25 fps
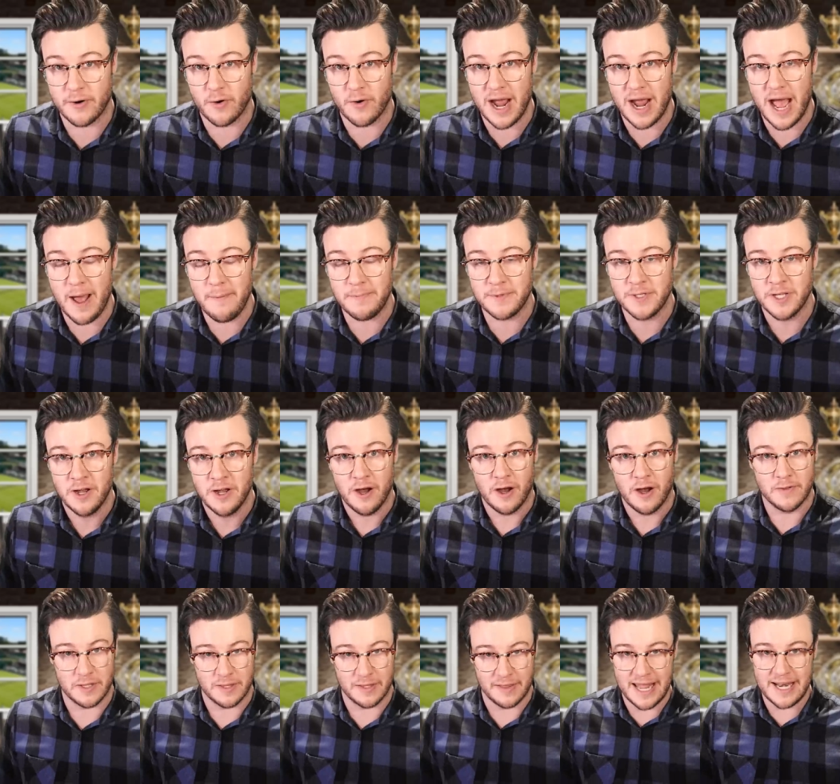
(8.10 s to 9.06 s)
for grabs.
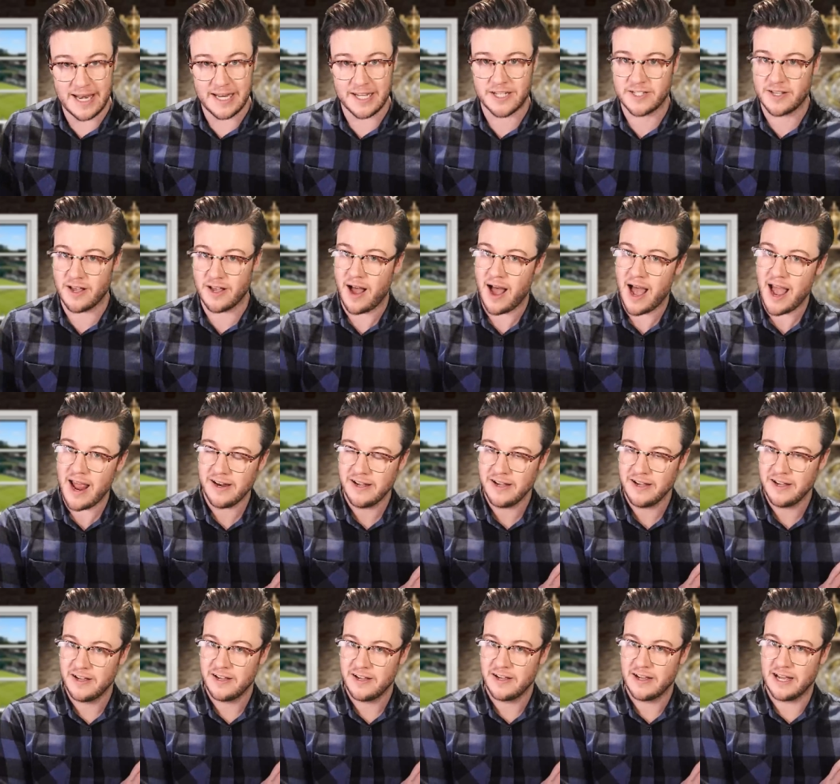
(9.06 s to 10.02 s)
On the ladies' side,
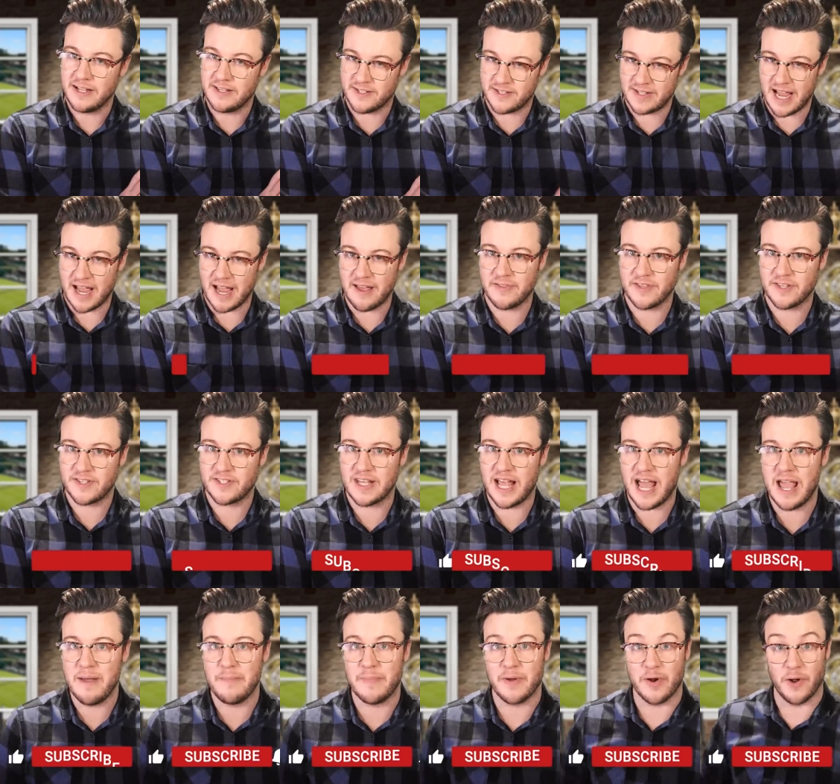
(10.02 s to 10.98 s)
it stayed the
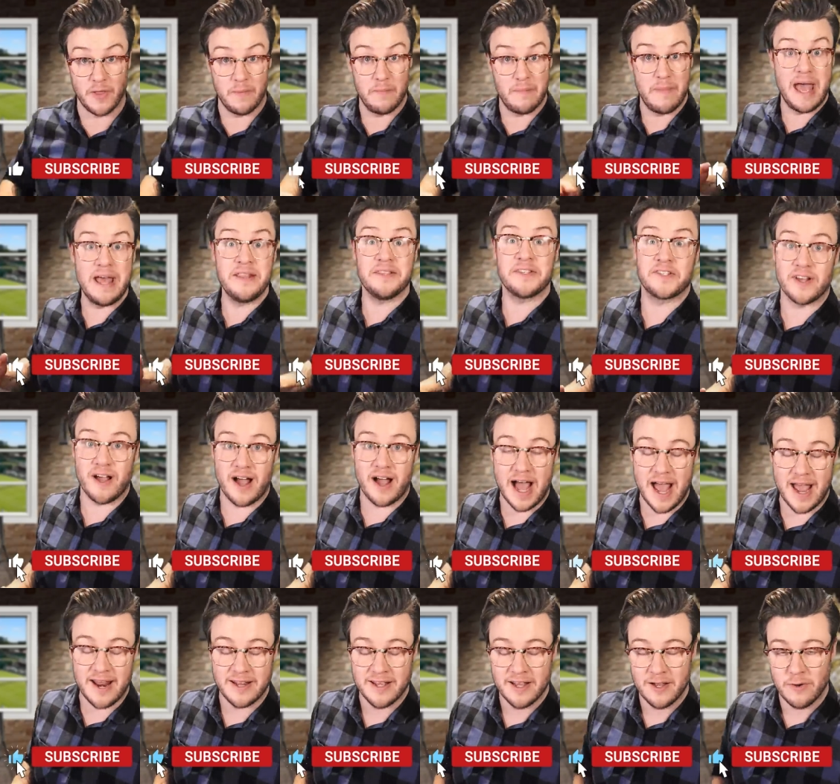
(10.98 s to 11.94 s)
same. But on the men's
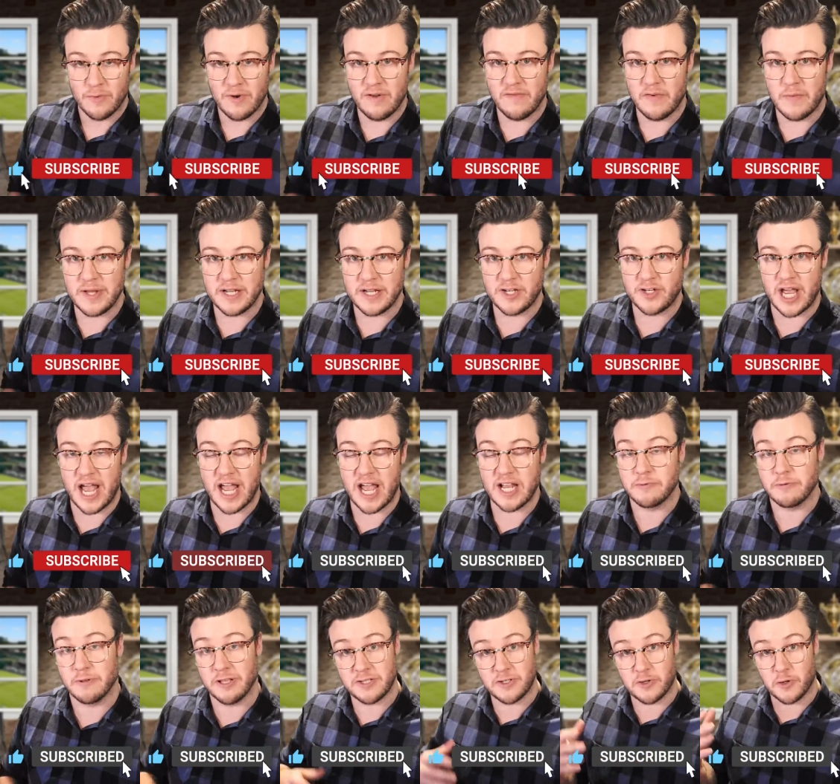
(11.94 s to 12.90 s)
side, we have a big
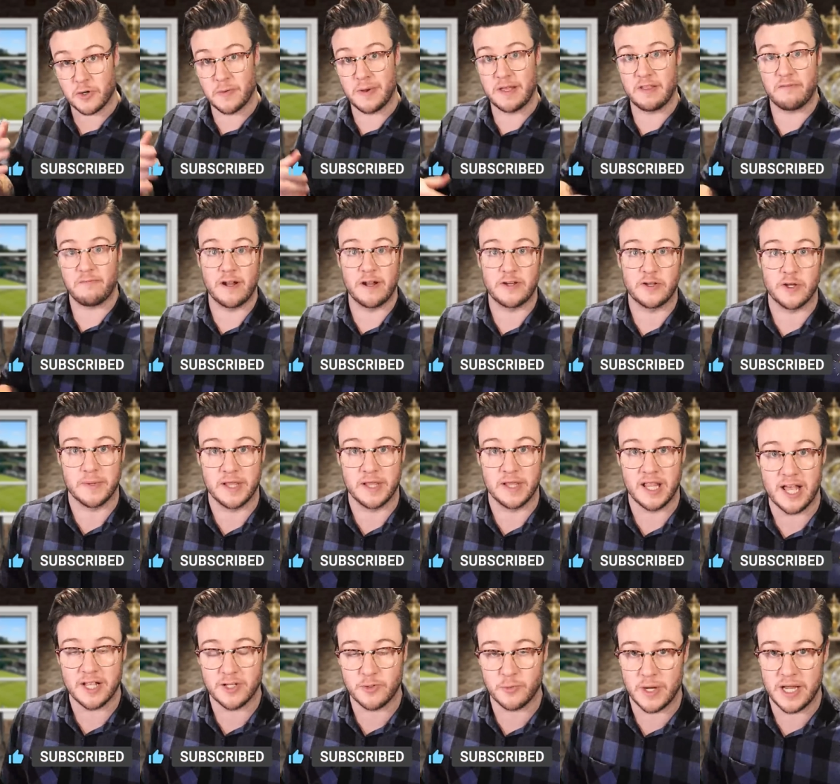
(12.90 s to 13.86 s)
change. But let's talk about the French Open
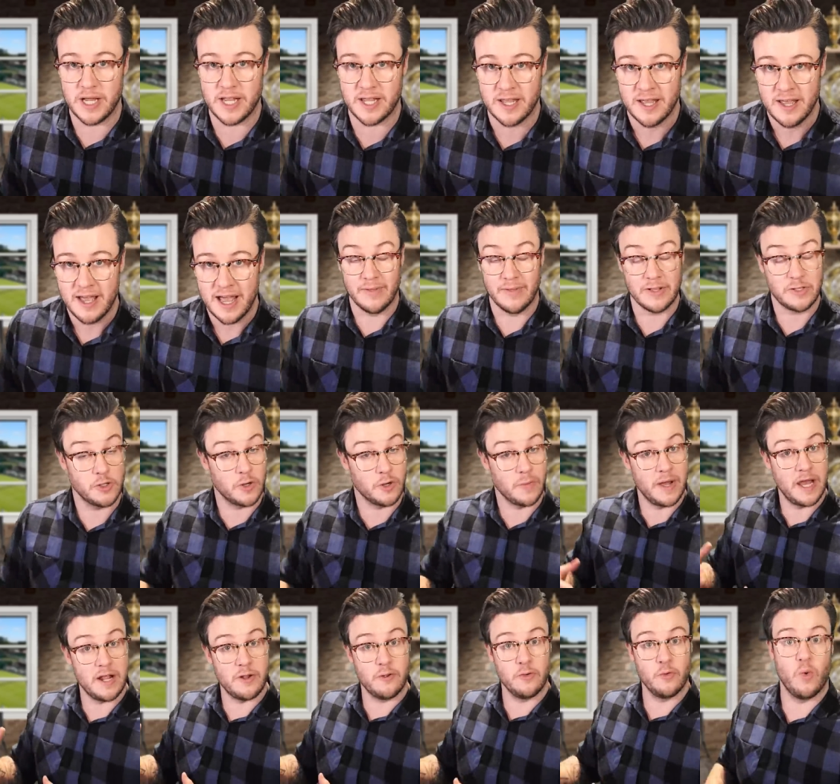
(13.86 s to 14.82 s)
last week. And let's talk
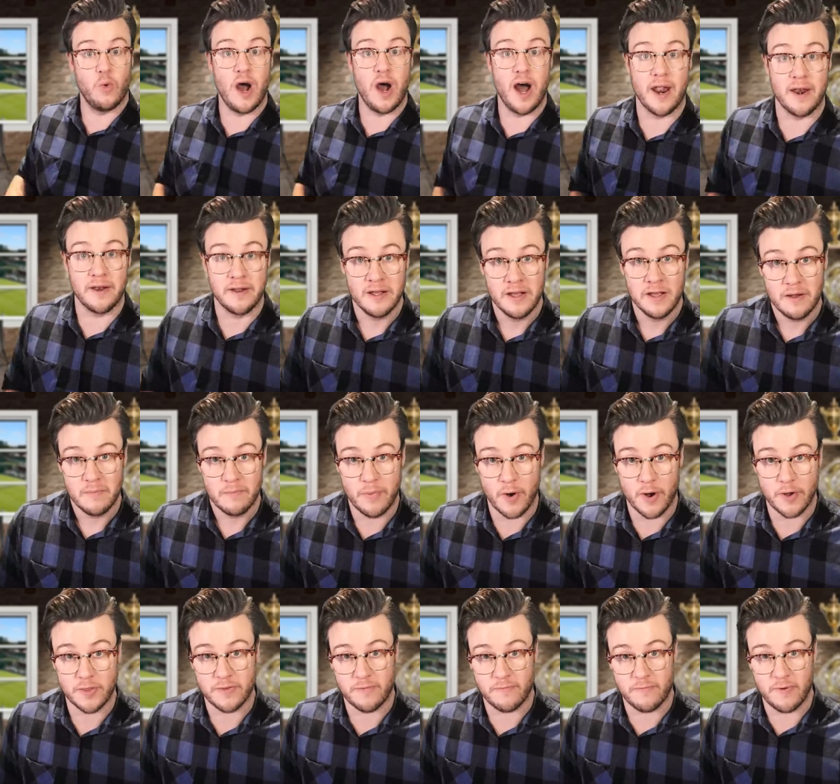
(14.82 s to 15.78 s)
about who won
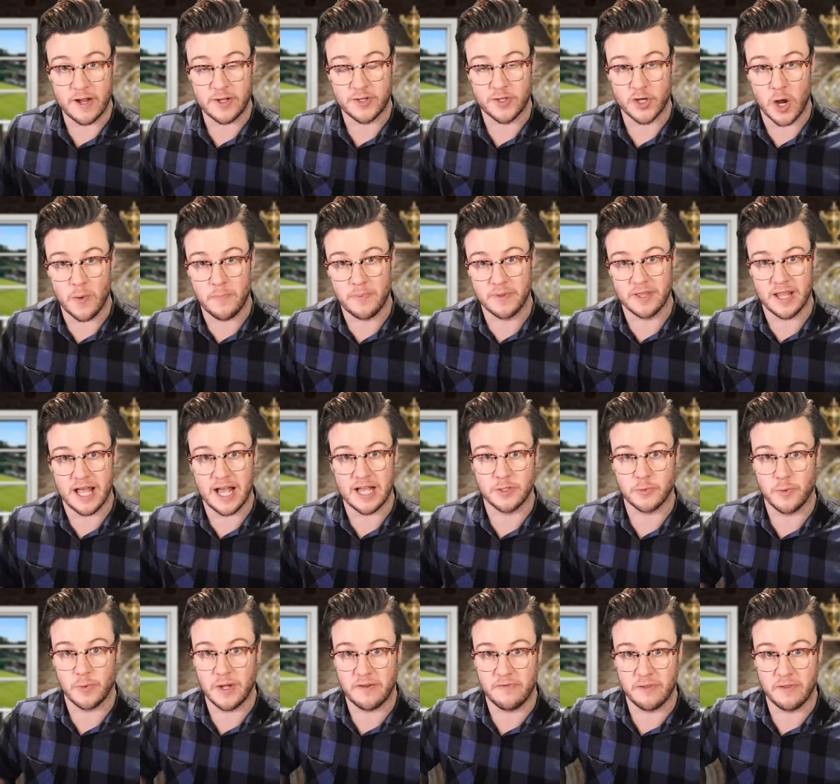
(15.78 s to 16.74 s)
both the French Open
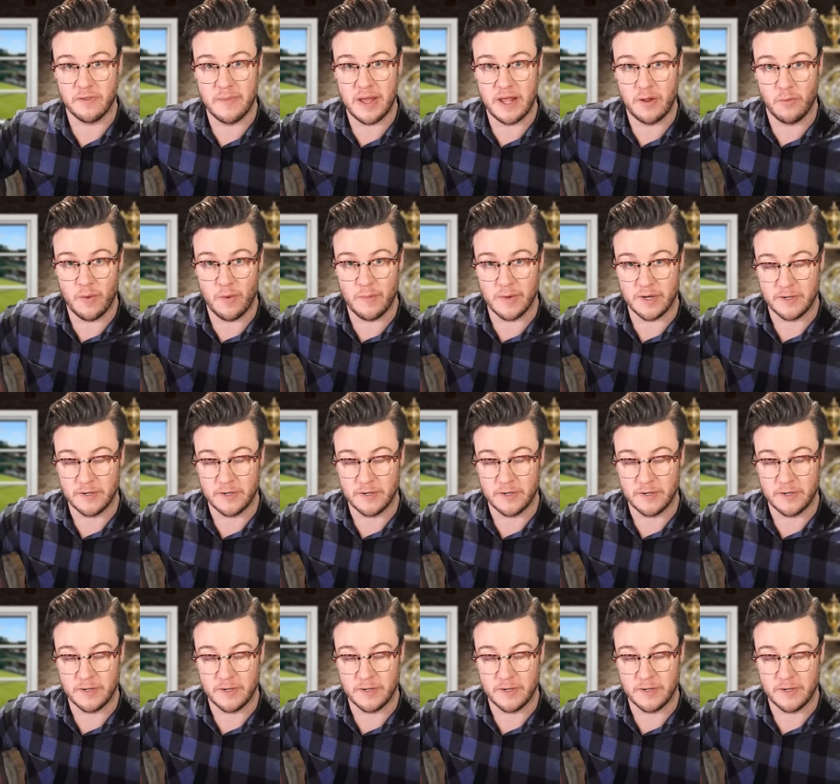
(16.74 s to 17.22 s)
last week for the men and